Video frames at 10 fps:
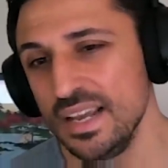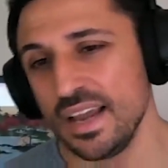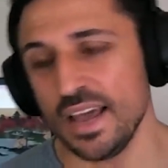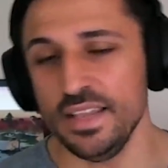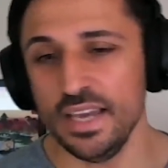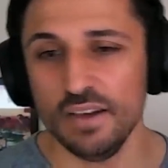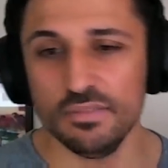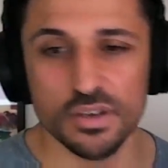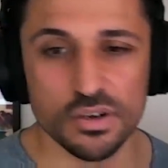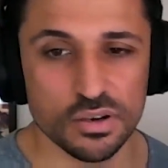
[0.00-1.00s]
And the
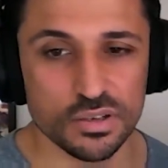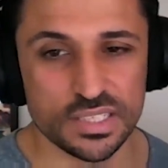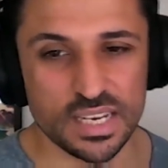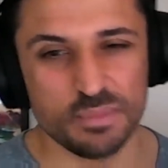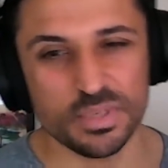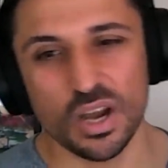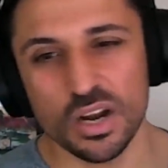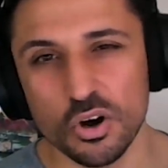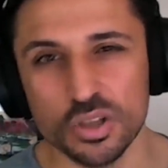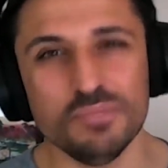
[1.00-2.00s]
other setups are kind
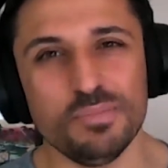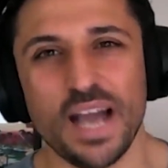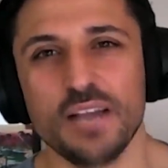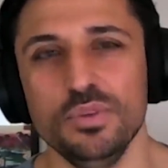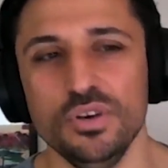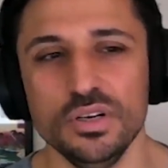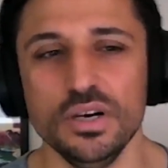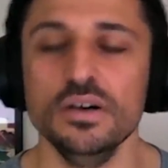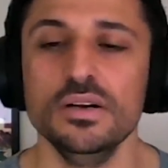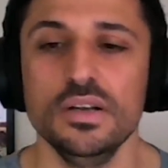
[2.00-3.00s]
of on the back burner,